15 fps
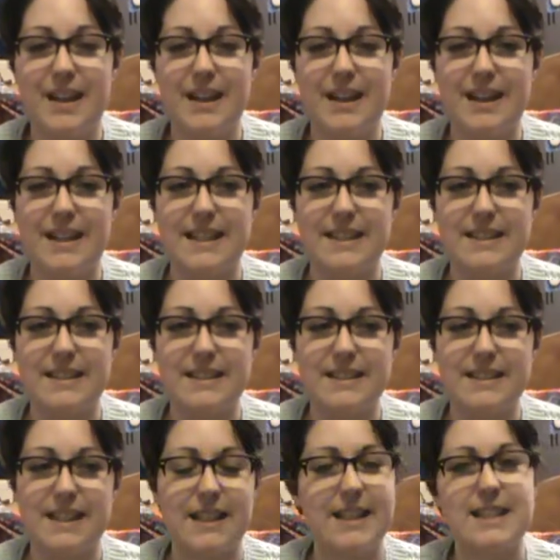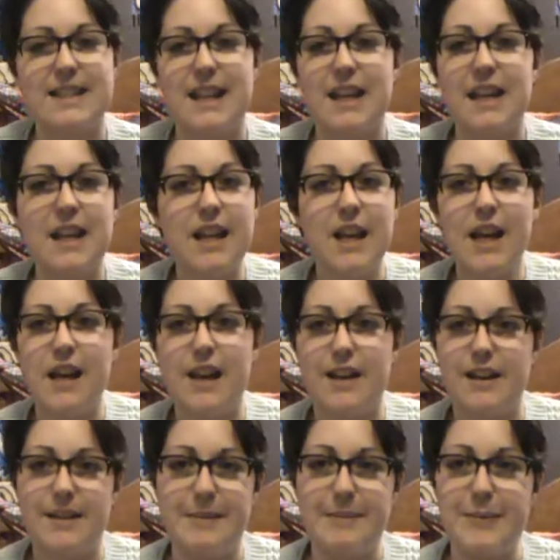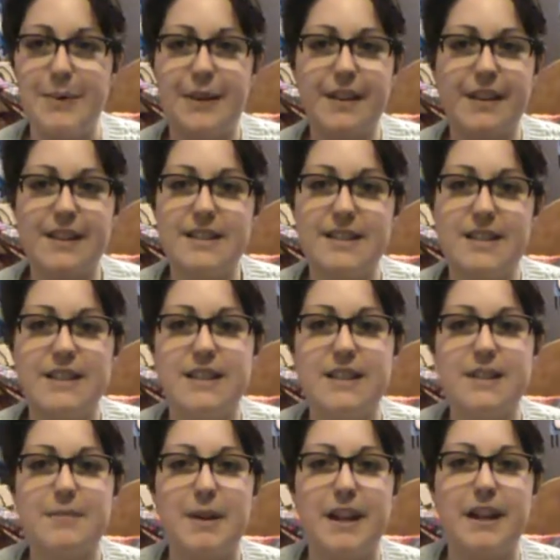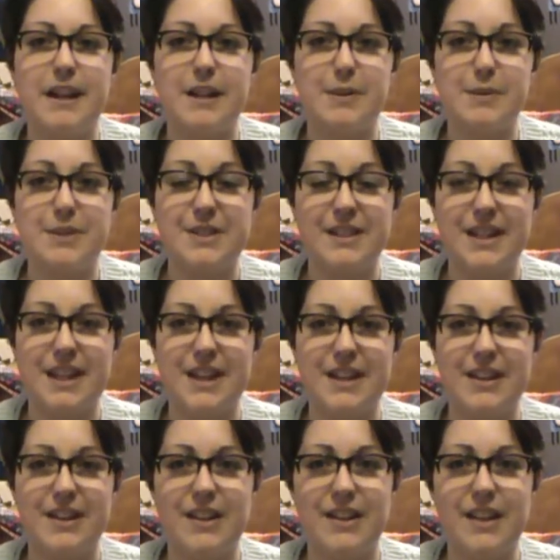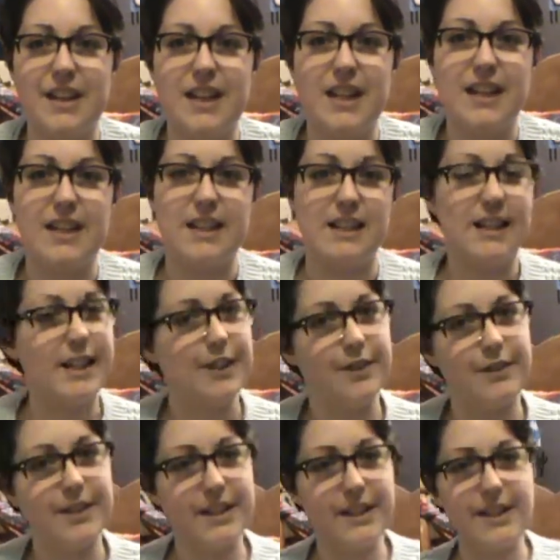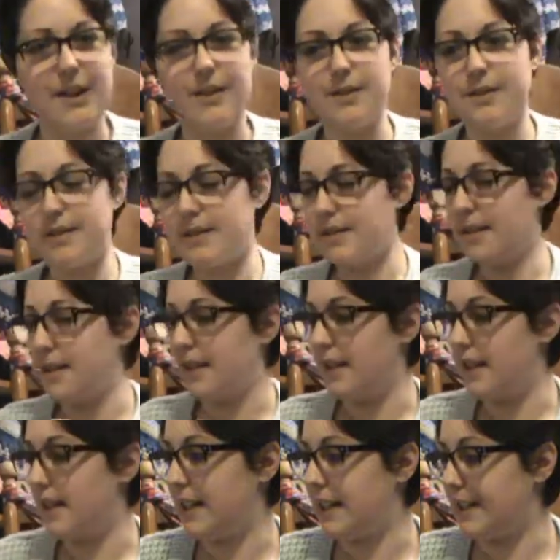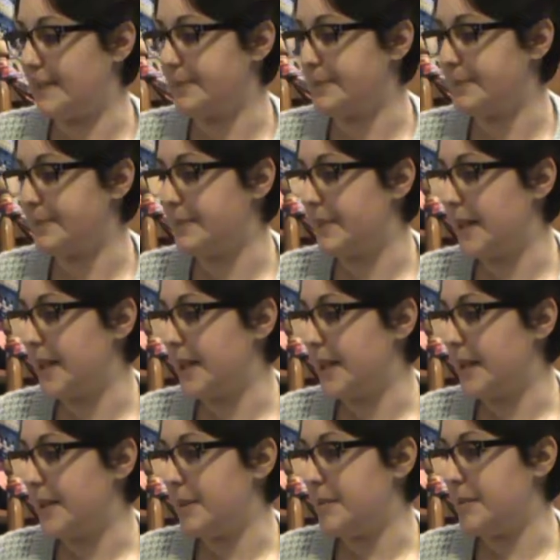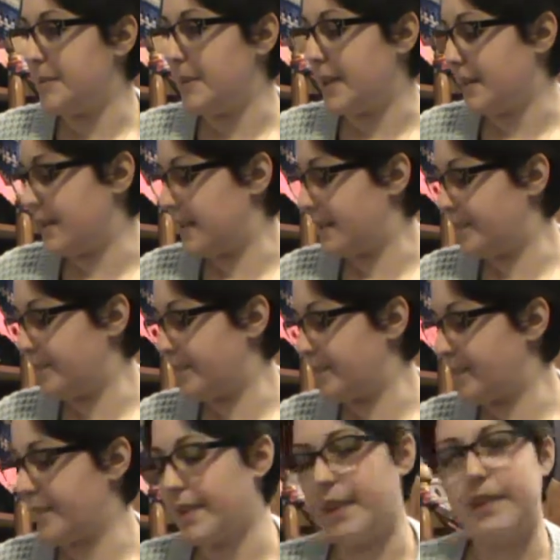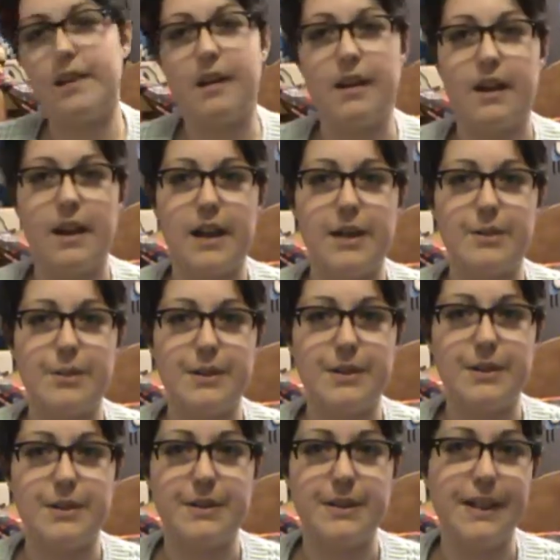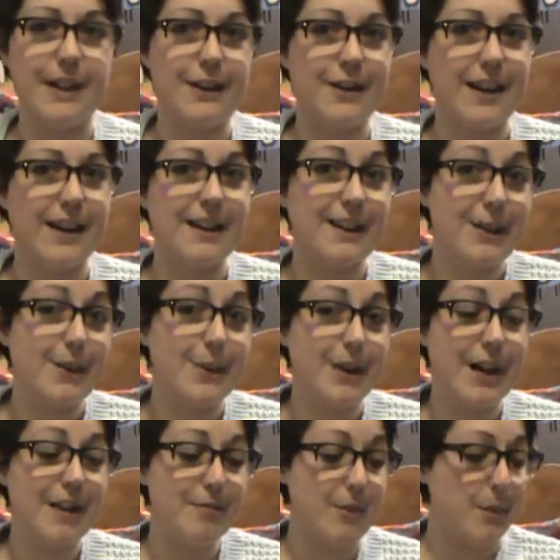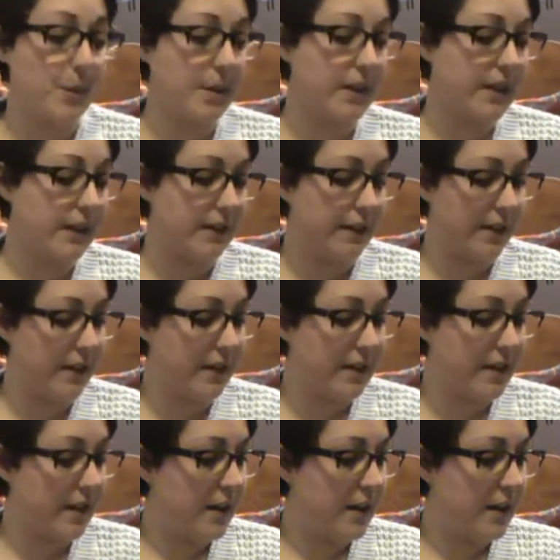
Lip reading: And like I said, more things that she's made I will share in later videos. But I will get cracking to what I've been working on.